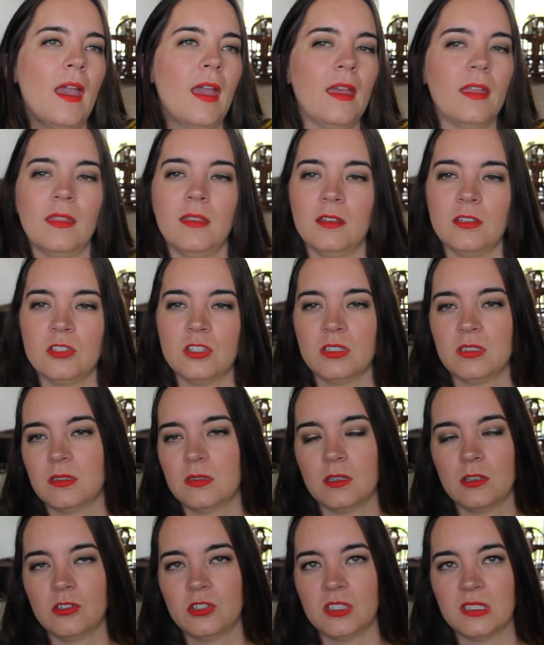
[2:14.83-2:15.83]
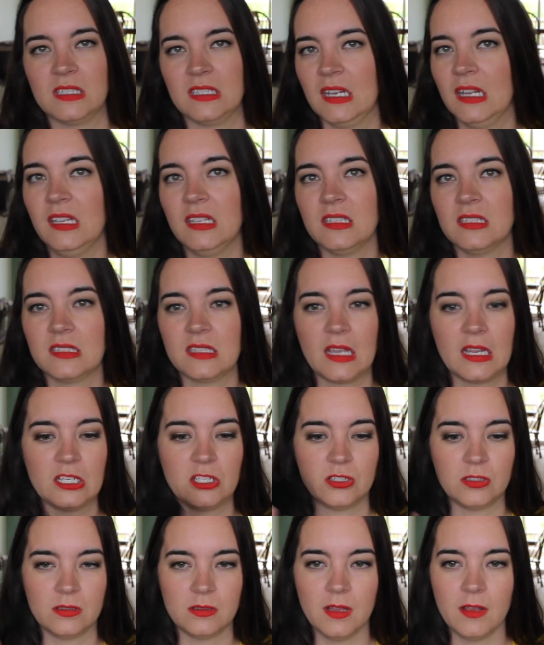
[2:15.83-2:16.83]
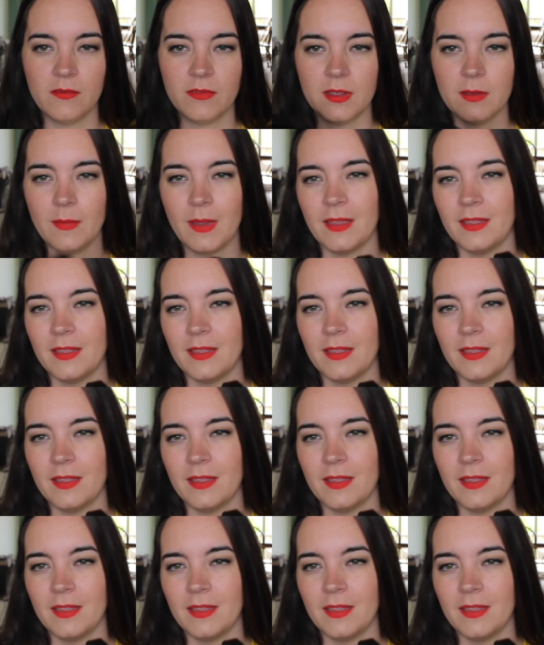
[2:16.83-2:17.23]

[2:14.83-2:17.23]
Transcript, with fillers: and they just they're just nice. I just love them.